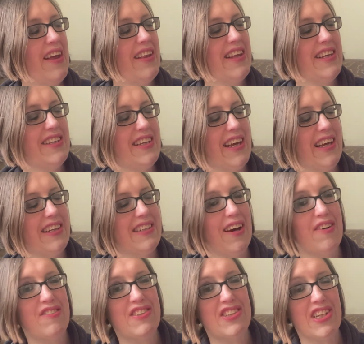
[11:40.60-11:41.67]
This is,
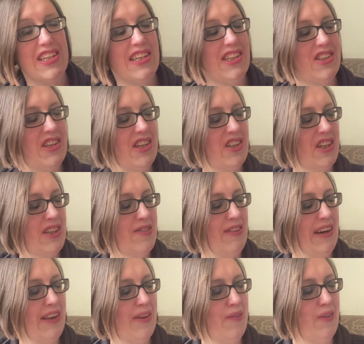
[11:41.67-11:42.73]
I've ju literally just
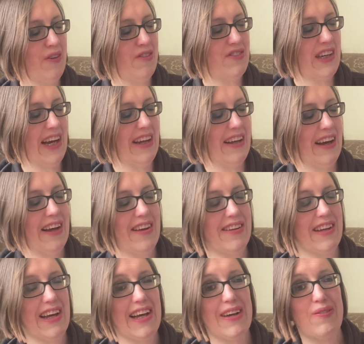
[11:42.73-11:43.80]
read The Wolf Den and
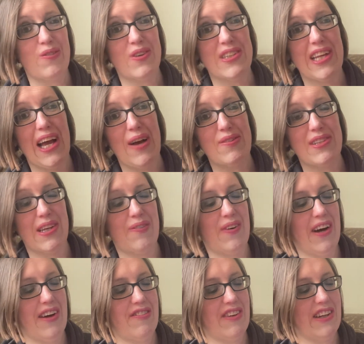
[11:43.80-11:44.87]
it was absolutely
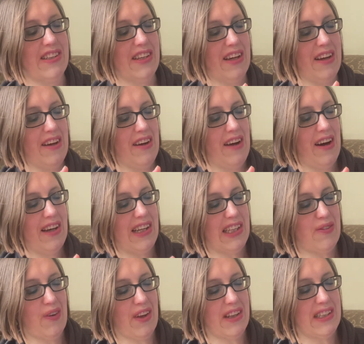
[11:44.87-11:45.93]
perfect. I need to
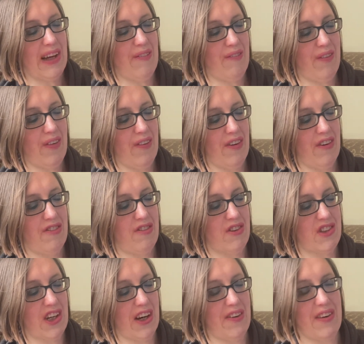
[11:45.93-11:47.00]
put The Temple of
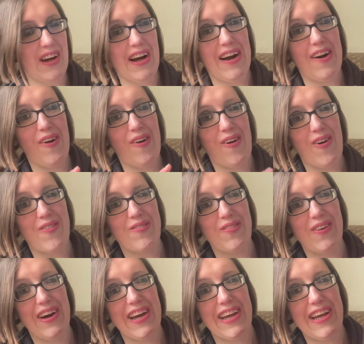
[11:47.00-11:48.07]
Fortuna on
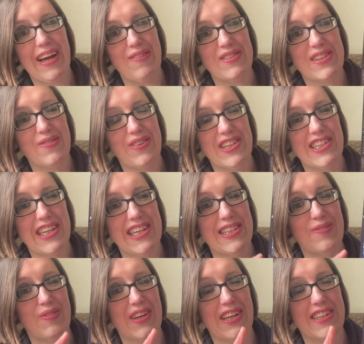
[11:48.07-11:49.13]
my Amazon wishlist
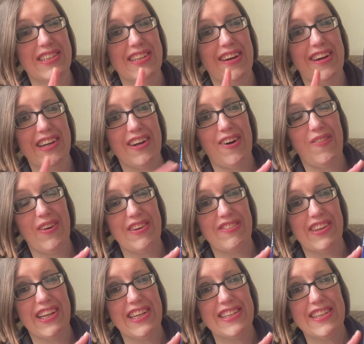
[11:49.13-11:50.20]
because I can't wait for
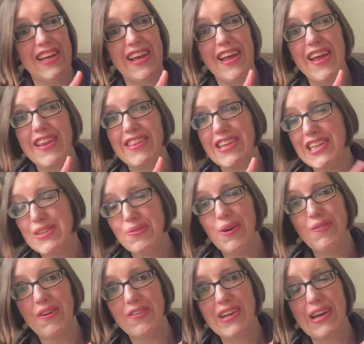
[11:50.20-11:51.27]
this. This will
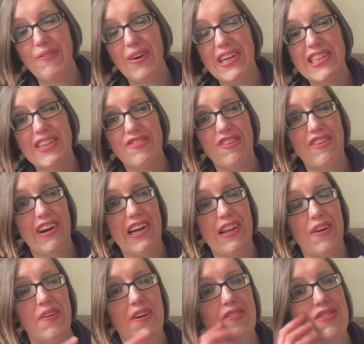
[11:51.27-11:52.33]
not get waited for very
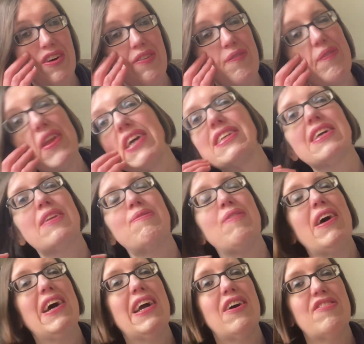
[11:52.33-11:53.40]
long. I've got, like I said,
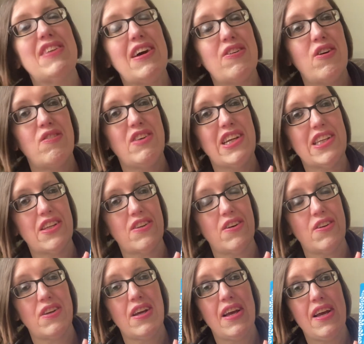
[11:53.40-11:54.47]
May, I've now got readers on.